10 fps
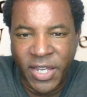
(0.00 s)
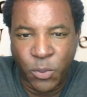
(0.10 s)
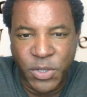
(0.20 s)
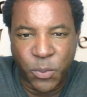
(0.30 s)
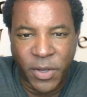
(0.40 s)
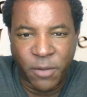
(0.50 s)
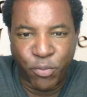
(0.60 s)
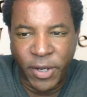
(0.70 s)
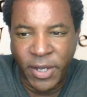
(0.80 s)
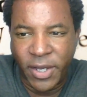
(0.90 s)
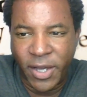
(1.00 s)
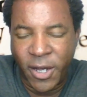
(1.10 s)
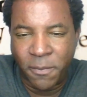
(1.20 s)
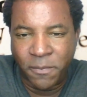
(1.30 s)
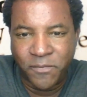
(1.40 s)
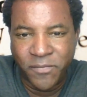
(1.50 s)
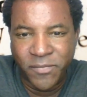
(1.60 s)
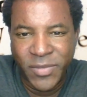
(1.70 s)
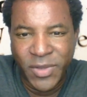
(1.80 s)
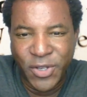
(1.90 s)
it was a way to bring
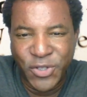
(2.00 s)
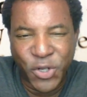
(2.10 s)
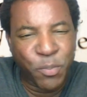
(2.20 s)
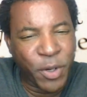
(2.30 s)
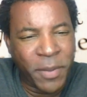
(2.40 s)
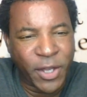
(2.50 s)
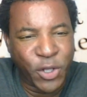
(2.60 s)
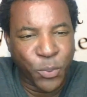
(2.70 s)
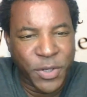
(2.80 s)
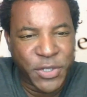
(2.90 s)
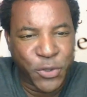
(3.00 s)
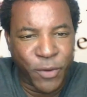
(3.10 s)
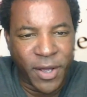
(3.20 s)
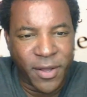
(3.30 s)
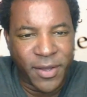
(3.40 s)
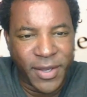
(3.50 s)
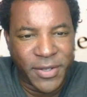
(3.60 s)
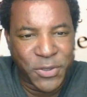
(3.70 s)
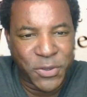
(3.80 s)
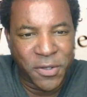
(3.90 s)
sort of bring back Louise Sorel
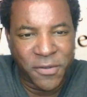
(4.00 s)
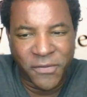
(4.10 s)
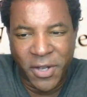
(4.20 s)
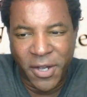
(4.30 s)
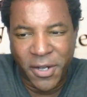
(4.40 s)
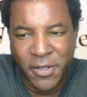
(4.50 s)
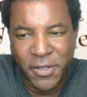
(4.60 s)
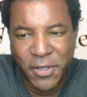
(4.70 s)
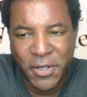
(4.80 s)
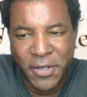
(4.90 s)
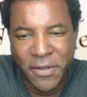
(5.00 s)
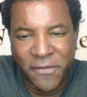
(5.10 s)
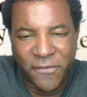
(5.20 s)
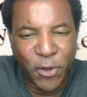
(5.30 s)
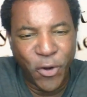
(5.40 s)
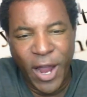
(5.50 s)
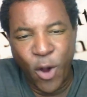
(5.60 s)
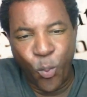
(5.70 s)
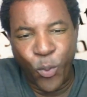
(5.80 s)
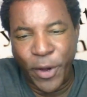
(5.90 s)
and sort of figure
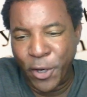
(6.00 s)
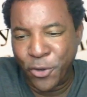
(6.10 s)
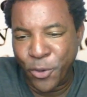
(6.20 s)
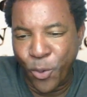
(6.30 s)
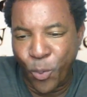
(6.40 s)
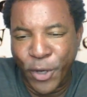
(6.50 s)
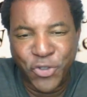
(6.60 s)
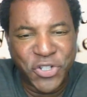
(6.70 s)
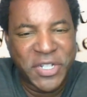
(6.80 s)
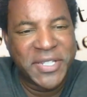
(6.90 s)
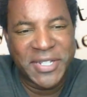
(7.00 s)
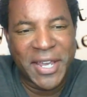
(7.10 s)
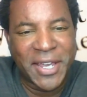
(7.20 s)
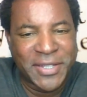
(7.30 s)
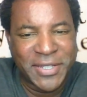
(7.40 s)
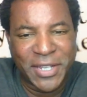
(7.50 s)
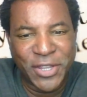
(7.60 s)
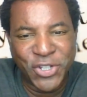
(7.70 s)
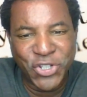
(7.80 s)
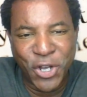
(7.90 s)
out where she stands in
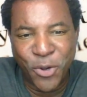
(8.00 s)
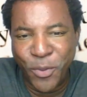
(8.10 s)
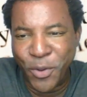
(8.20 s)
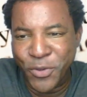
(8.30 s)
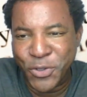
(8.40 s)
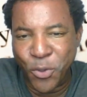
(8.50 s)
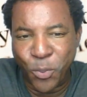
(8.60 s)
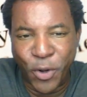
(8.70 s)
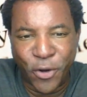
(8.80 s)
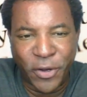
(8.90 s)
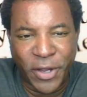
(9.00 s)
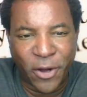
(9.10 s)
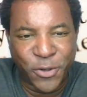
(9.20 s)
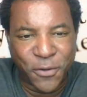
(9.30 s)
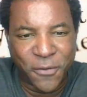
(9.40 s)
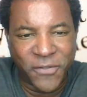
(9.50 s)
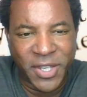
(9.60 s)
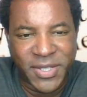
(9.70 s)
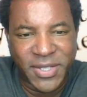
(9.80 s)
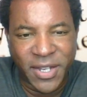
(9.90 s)
the show and sort of where her character
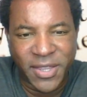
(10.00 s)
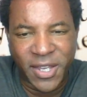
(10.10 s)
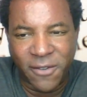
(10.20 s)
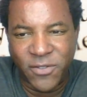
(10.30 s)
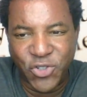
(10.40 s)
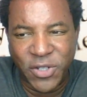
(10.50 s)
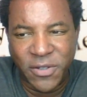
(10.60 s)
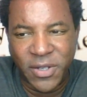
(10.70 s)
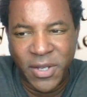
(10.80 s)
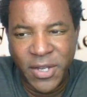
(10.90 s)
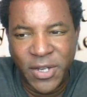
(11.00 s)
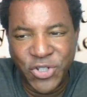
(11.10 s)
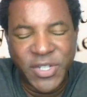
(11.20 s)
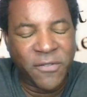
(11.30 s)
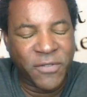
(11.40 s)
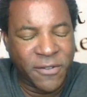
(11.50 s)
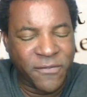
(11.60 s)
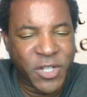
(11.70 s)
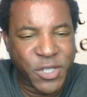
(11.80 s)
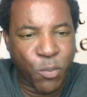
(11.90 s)
fits. And I think she definitely
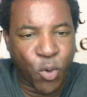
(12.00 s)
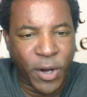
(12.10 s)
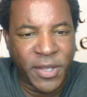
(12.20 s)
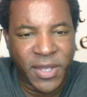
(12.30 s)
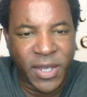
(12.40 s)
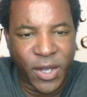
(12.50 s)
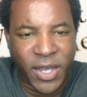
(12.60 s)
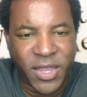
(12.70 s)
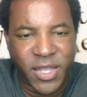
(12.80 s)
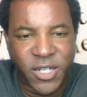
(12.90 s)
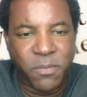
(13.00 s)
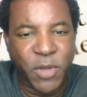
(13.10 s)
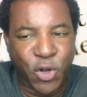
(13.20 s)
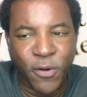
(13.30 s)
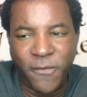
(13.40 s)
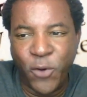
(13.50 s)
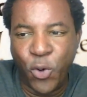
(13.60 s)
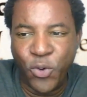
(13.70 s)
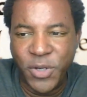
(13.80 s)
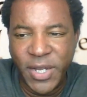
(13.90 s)
fits more, I think, in the Demira
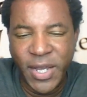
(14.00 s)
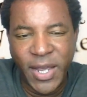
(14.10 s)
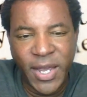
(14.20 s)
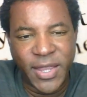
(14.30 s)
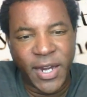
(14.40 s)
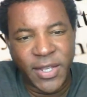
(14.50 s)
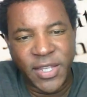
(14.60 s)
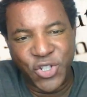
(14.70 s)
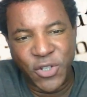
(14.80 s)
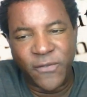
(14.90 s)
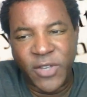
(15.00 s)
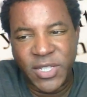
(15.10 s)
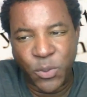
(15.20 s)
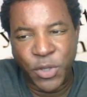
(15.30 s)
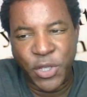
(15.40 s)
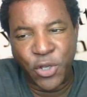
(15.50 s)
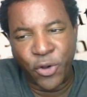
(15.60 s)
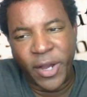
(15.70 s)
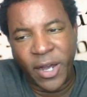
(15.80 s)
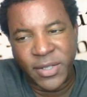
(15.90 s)
fold than I think she fits in with the
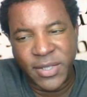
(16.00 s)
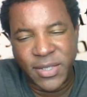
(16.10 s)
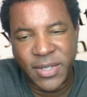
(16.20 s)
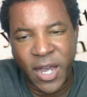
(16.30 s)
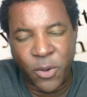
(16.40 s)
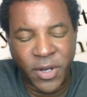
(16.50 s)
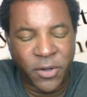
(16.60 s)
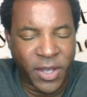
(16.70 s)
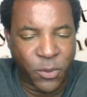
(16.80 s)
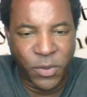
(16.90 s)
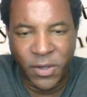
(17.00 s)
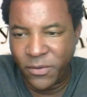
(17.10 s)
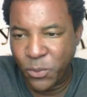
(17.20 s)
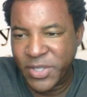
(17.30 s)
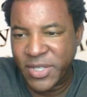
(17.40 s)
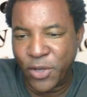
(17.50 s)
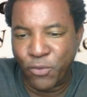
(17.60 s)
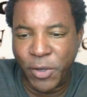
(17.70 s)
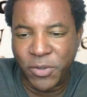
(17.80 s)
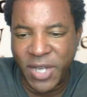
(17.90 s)
Curiacuses now. Now again, we see in
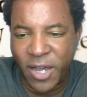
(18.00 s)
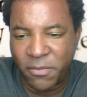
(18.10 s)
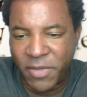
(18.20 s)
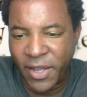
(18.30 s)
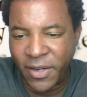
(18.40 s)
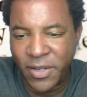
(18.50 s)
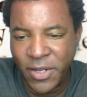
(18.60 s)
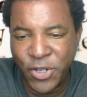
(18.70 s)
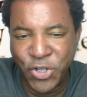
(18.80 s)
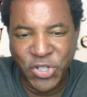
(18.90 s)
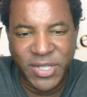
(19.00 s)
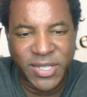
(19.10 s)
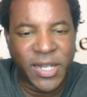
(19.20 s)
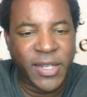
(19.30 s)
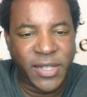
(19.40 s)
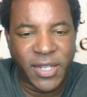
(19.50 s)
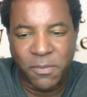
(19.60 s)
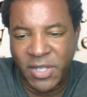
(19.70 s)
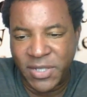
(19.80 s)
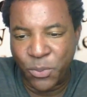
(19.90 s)
real time that she's slightly
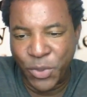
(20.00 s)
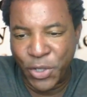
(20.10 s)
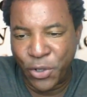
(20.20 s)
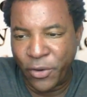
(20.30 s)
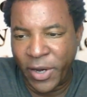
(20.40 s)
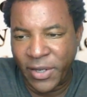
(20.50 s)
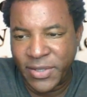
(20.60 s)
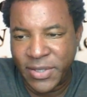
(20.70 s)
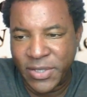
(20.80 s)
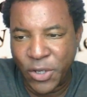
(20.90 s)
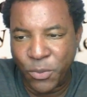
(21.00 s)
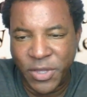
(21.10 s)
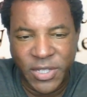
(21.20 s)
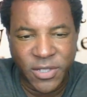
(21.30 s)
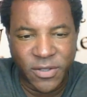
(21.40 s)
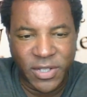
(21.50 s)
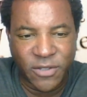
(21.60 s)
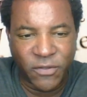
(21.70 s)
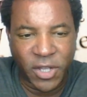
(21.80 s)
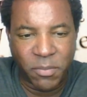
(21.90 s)
mixed in with the Curiacuses here with this
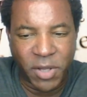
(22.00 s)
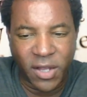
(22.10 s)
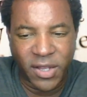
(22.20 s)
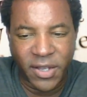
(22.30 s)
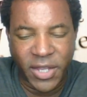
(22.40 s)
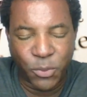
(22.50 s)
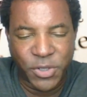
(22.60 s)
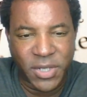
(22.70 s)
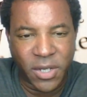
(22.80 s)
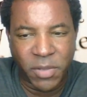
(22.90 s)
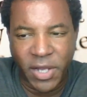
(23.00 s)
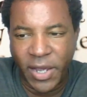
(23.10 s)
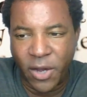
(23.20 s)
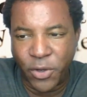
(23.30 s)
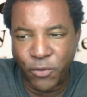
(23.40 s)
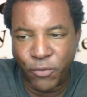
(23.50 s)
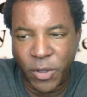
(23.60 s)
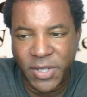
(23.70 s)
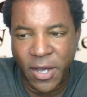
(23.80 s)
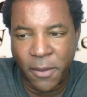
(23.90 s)
Philip plot line that we're seeing play out in real
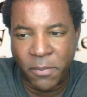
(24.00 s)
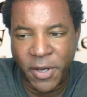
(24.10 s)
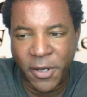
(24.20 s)
time.